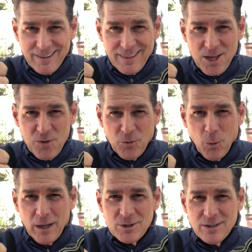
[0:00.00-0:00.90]
Thank you for
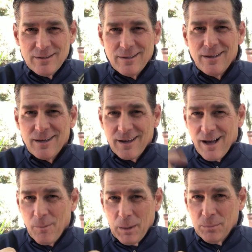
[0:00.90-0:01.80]
watching.
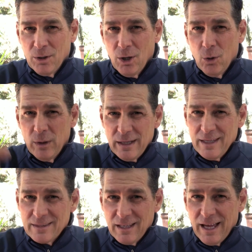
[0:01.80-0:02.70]
Comment below.
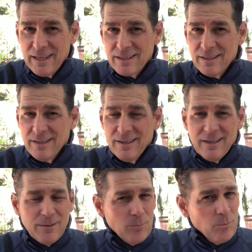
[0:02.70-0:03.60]
Hit the like.
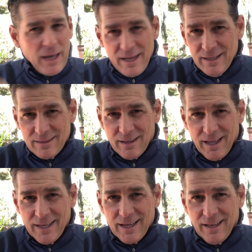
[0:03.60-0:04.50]
Man, hit the
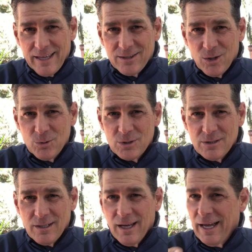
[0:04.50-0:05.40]
like. I like those.
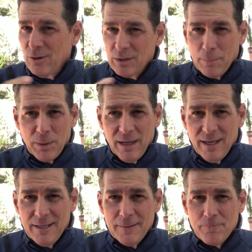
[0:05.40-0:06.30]
I don't get
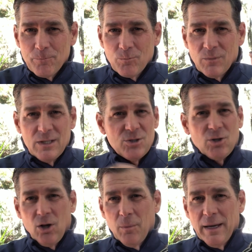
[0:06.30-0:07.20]
paid. This is
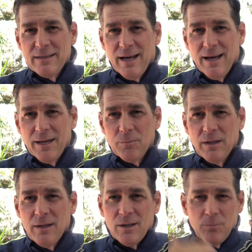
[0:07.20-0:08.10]
all on my dime.
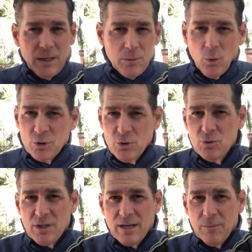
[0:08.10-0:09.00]
Many more
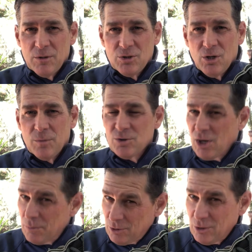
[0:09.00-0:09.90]
shoes to come this year. I'm
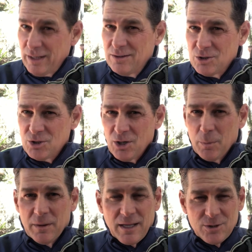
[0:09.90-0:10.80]
sorry I'm a little late this year,
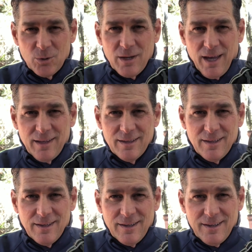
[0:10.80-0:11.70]
but that's okay.
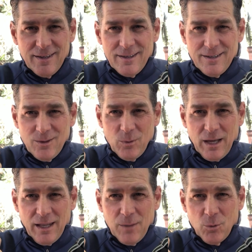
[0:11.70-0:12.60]
We
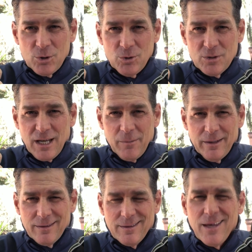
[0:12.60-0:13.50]
got a lot more shoes coming.
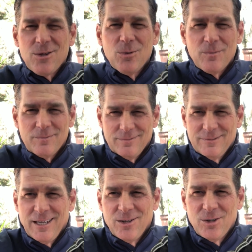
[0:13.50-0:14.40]
Thank you.
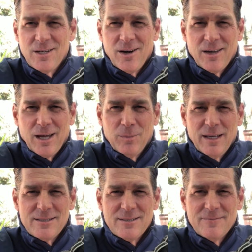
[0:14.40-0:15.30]
Take good care. God
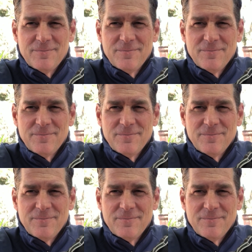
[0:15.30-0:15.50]
bless.